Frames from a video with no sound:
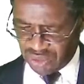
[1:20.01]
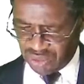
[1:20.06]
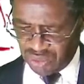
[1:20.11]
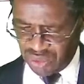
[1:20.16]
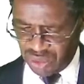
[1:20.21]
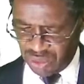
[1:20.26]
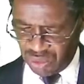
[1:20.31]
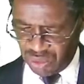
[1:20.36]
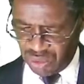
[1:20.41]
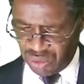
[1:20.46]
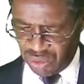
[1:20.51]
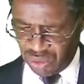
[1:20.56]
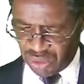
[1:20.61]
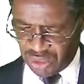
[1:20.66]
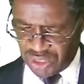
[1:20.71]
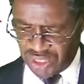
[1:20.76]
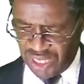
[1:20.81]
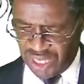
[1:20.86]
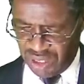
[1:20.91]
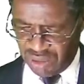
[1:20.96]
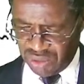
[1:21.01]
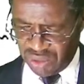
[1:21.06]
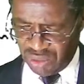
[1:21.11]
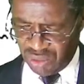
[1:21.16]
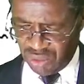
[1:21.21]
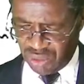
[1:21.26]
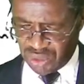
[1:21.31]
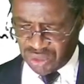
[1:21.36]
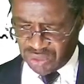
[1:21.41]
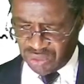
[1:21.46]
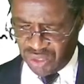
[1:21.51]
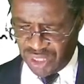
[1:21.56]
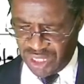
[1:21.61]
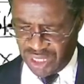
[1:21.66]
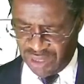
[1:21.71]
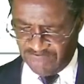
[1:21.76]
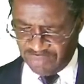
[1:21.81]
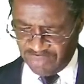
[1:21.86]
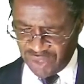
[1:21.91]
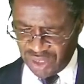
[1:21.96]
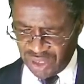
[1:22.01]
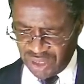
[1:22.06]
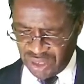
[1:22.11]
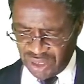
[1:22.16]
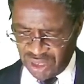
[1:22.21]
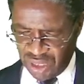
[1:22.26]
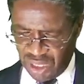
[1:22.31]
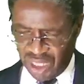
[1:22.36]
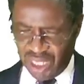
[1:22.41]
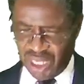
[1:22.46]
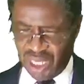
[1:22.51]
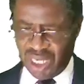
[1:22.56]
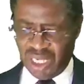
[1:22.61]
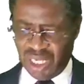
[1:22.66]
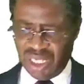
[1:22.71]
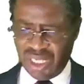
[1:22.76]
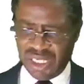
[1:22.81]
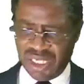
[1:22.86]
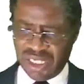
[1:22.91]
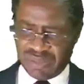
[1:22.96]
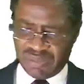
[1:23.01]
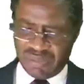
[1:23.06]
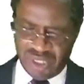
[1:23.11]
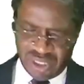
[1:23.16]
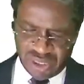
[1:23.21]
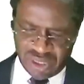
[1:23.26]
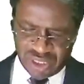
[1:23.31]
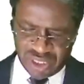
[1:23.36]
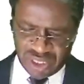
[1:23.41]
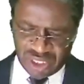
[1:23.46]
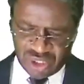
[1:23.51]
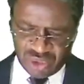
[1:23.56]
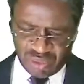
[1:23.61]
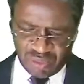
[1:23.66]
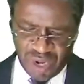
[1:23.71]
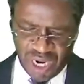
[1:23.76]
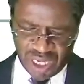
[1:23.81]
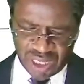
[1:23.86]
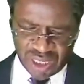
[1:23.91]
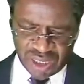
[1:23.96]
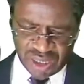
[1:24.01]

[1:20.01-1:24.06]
we wrote down was where. Let me take you back.